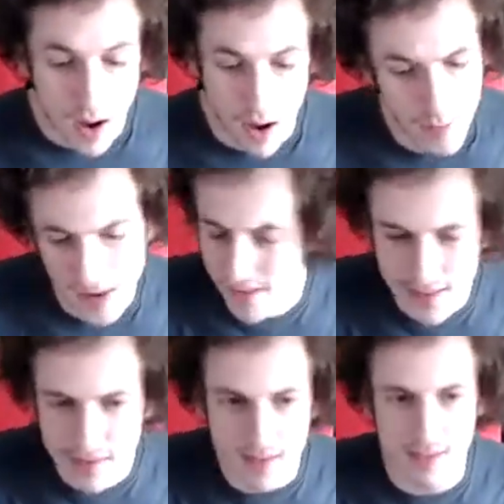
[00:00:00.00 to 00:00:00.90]
But I
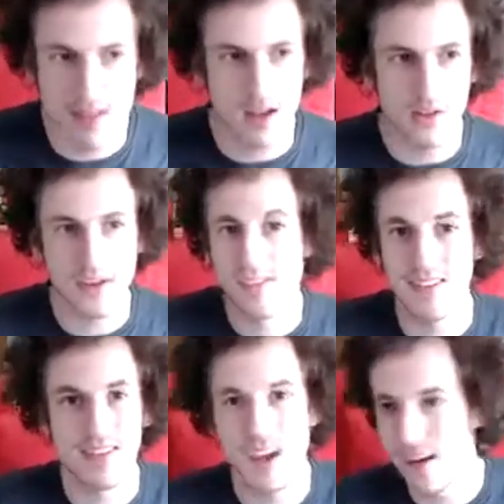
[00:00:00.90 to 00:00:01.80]
think that the Celtics
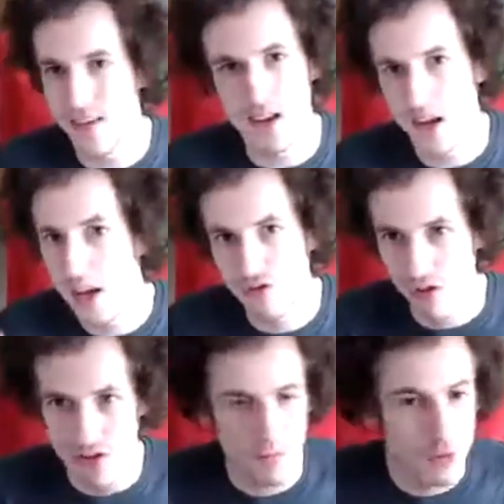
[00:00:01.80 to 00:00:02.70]
at the end of the day
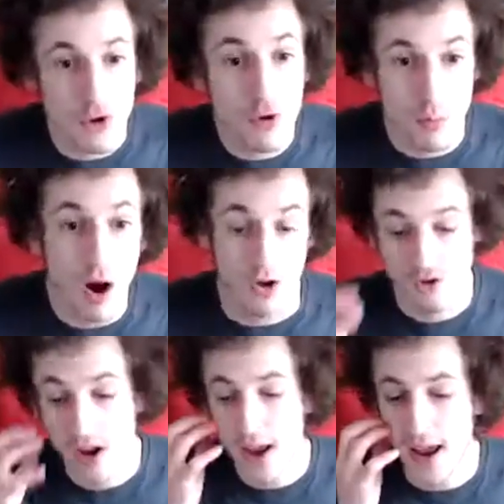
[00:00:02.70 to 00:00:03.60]
just have too
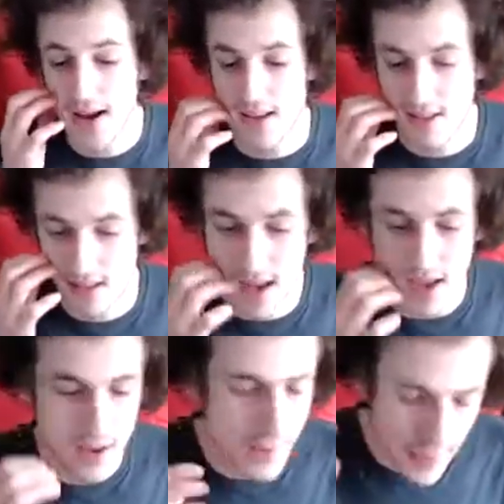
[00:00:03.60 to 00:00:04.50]
much. And it's
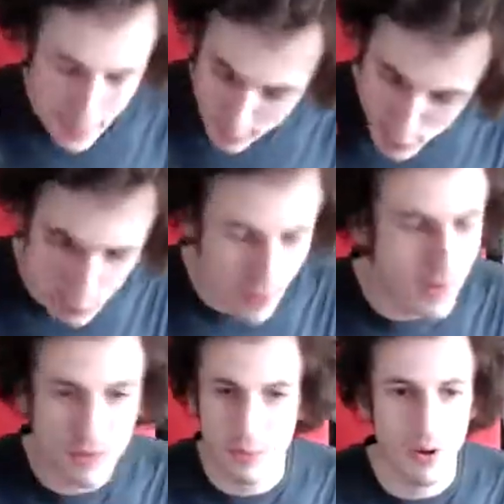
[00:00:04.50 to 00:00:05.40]
that if you
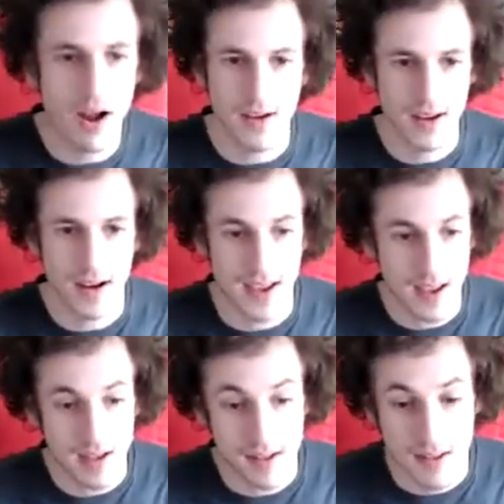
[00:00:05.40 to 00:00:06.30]
let LeBron get
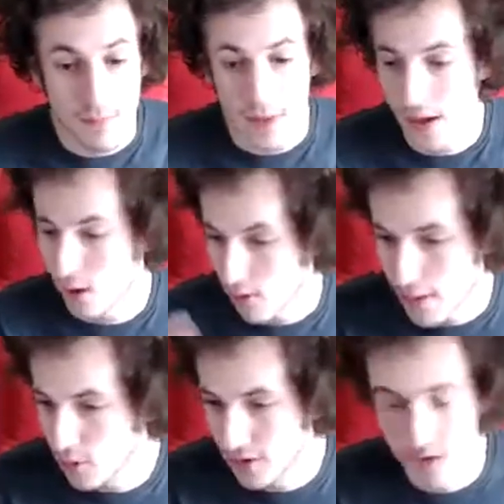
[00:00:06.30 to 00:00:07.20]
his and are
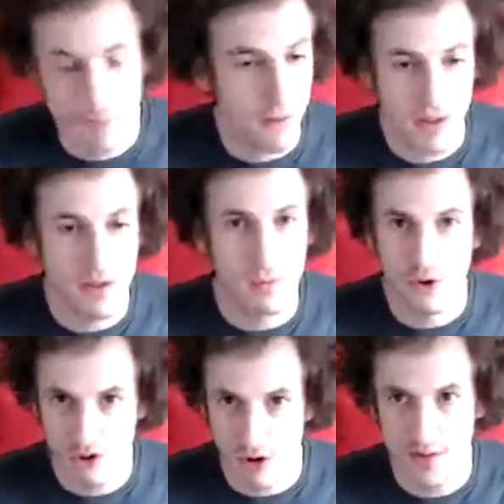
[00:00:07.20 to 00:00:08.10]
able to defensively
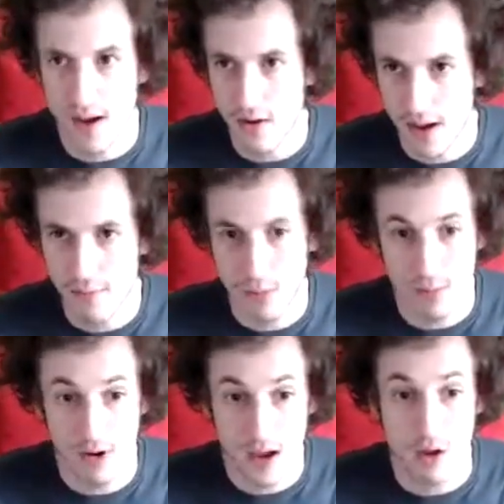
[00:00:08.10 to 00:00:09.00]
shut down
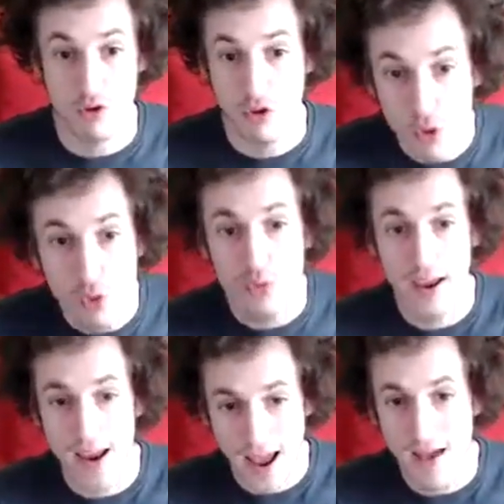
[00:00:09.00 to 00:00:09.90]
everybody else, who
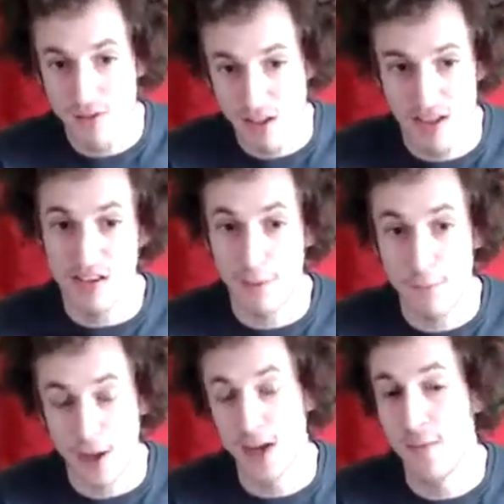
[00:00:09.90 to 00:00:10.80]
they have the
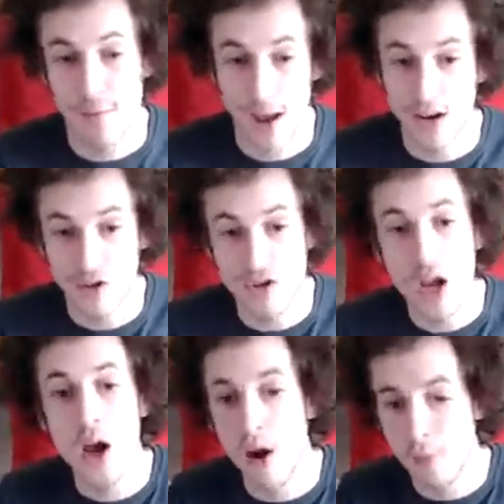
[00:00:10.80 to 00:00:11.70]
significant advantage
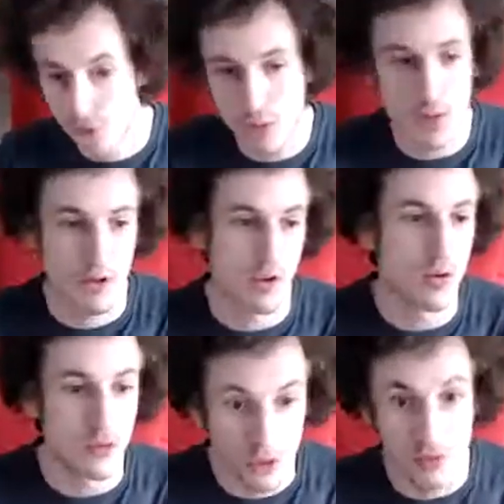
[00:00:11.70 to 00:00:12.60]
of doing so
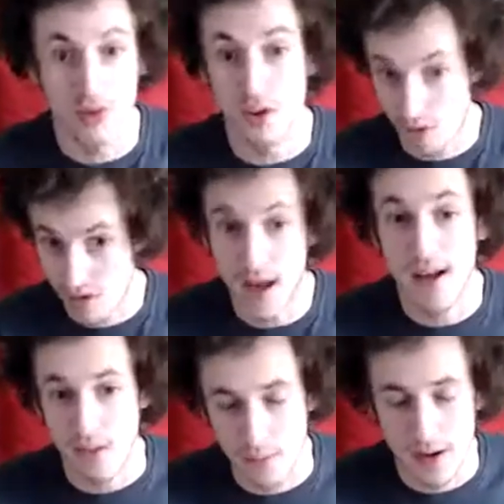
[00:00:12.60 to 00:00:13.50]
due to their
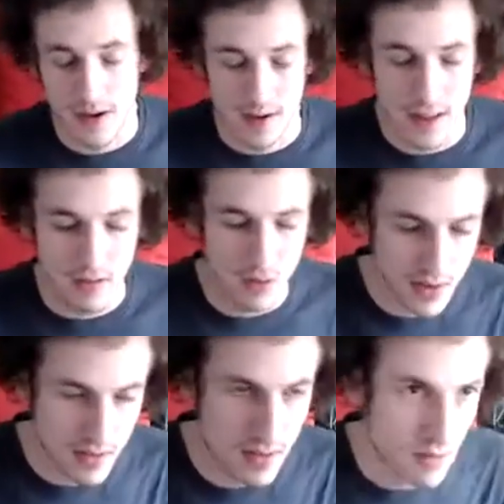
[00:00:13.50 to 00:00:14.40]
size, speed, and
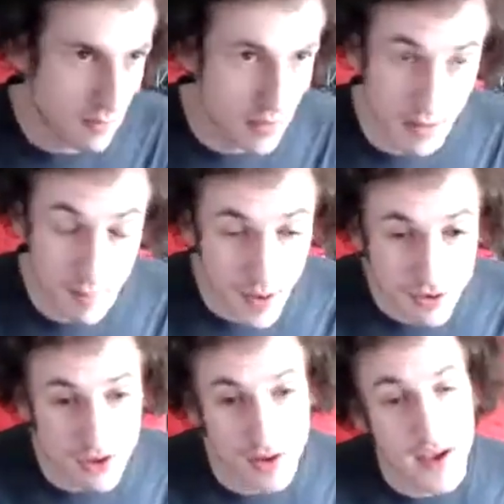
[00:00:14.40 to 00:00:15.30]
athleticism, as I
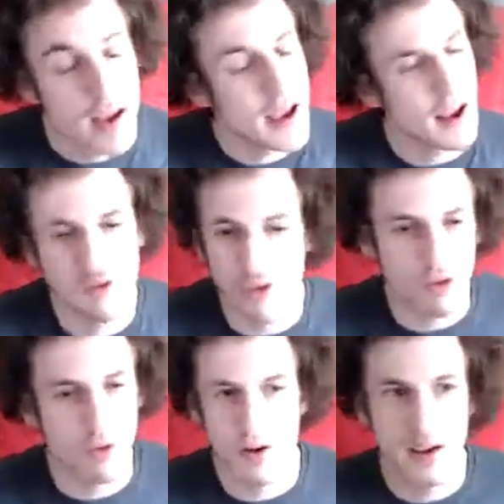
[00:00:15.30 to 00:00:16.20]
mentioned, it's just
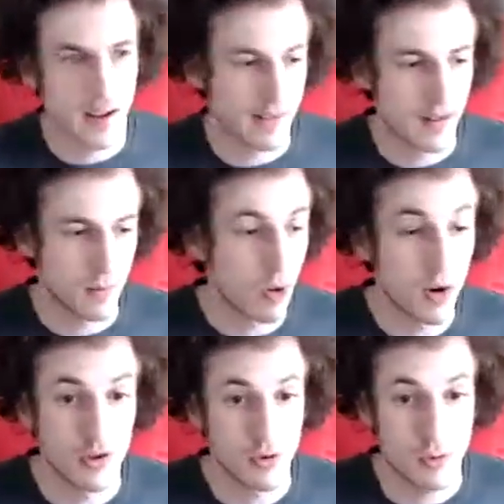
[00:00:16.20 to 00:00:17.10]
going to get to the
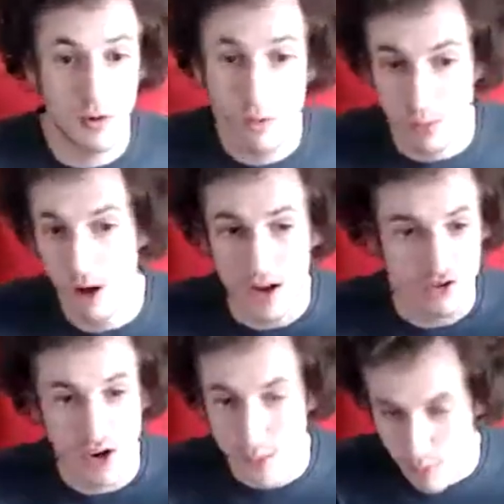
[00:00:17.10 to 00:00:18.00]
point to where LeBron
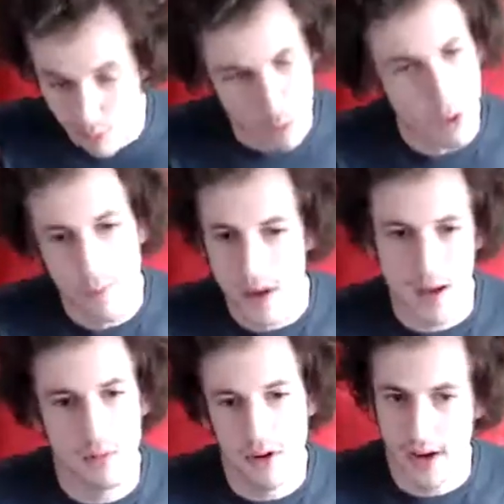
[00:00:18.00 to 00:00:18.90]
James won't be
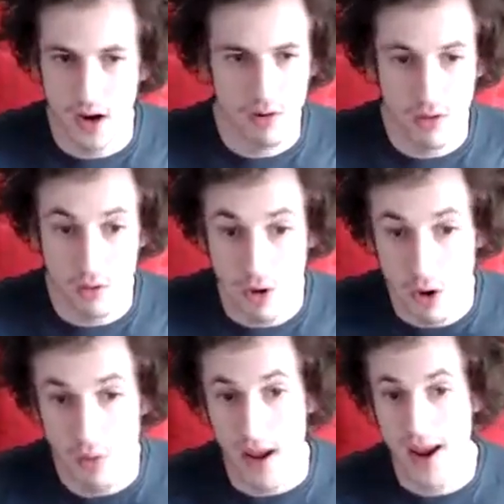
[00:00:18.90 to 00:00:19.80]
able to carry the
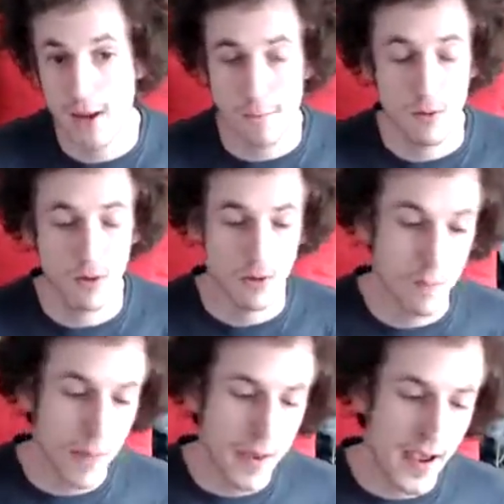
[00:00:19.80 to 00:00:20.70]
load any further.
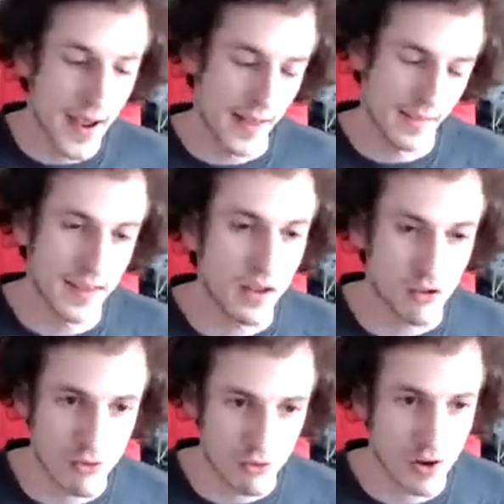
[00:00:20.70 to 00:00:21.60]
And I think a
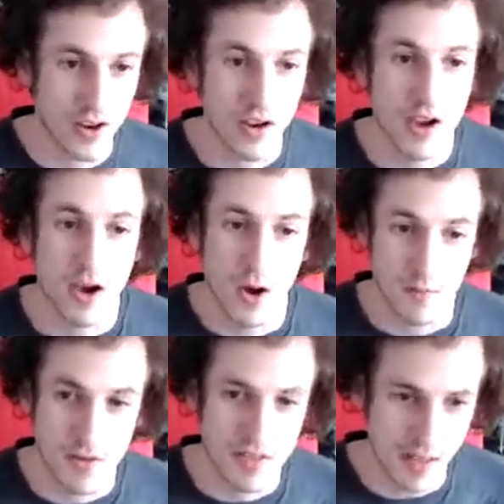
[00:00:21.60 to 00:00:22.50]
streak
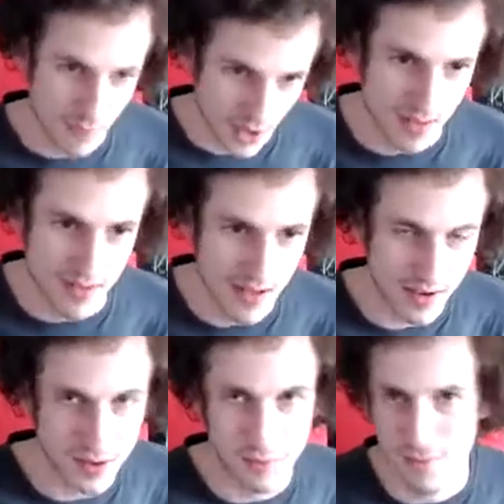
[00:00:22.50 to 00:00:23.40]
of 7
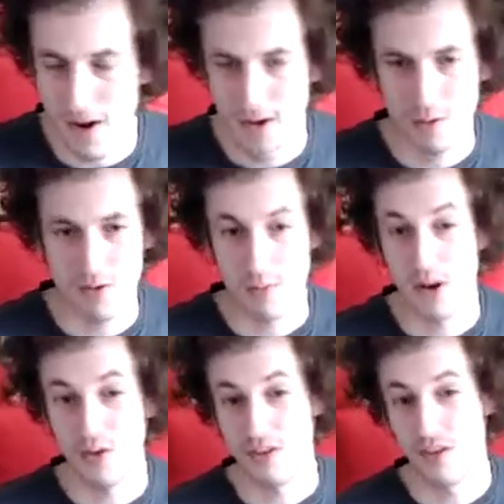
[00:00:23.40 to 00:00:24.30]
consecutive finals
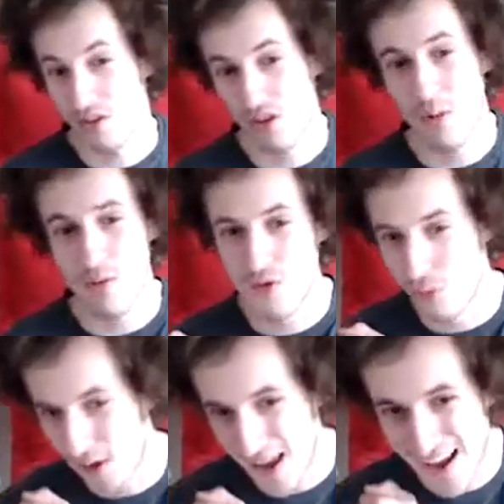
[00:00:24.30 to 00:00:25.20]
appearances comes
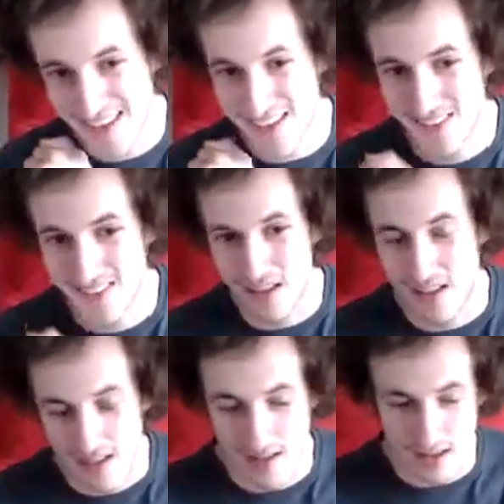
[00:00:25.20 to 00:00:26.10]
to an end this
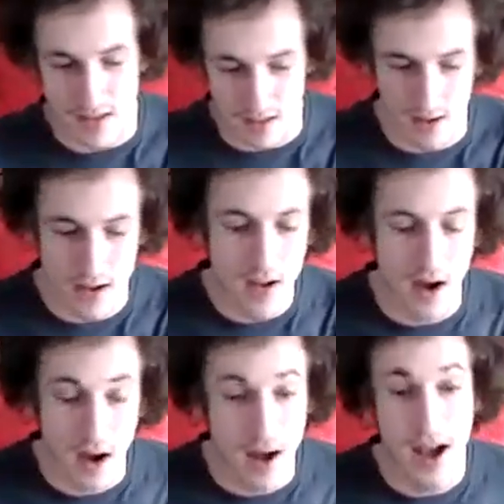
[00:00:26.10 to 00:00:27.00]
season.
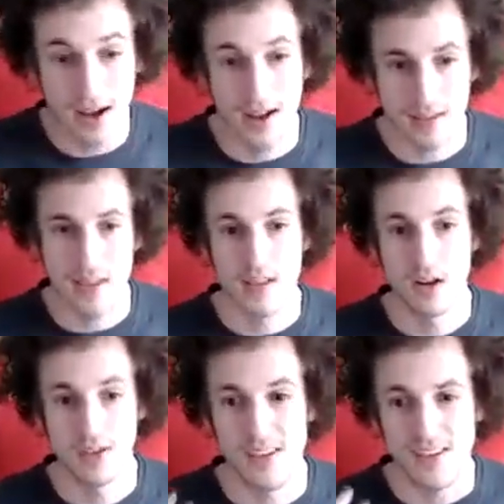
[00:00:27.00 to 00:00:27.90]
I got the
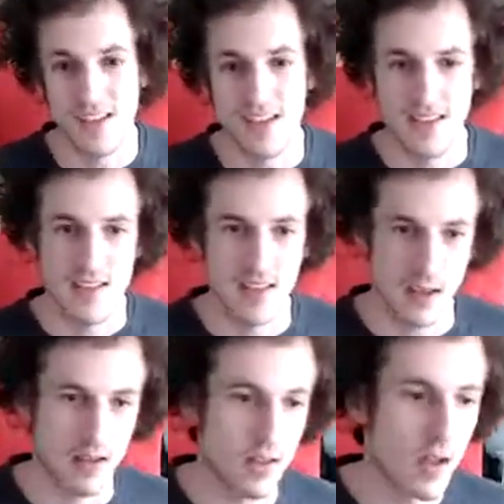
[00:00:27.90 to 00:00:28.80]
Celtics in
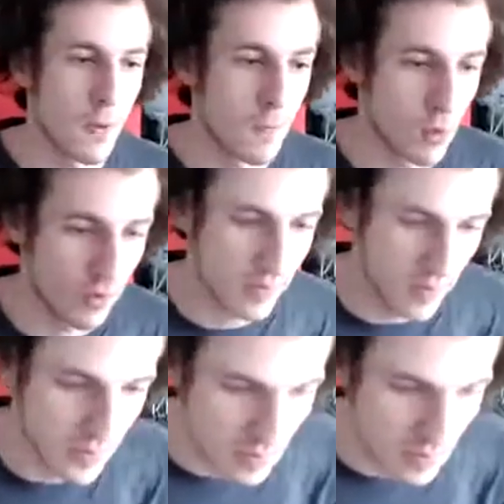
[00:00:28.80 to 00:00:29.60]
6 for this